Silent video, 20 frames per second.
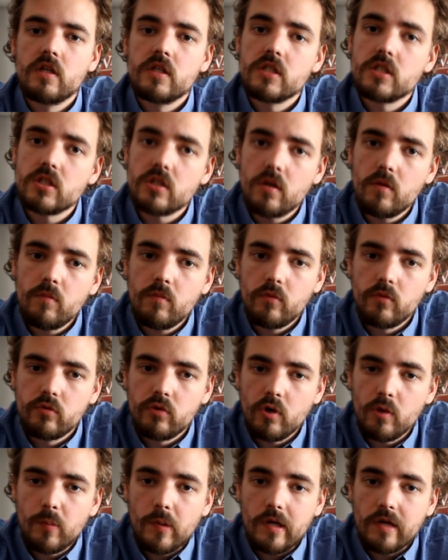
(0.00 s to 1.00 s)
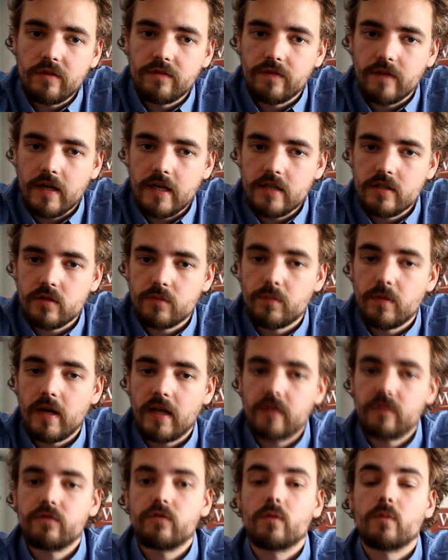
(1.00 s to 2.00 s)
some robo-advisor
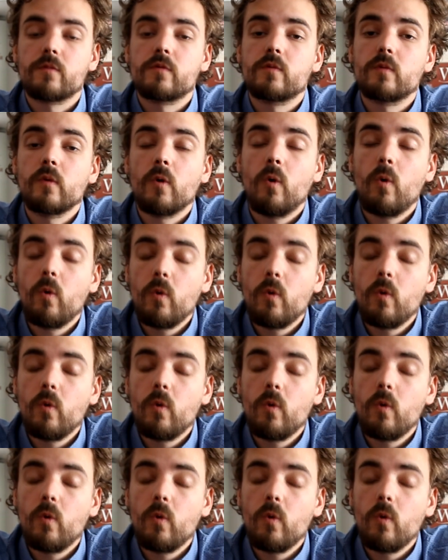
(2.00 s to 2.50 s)
platforms will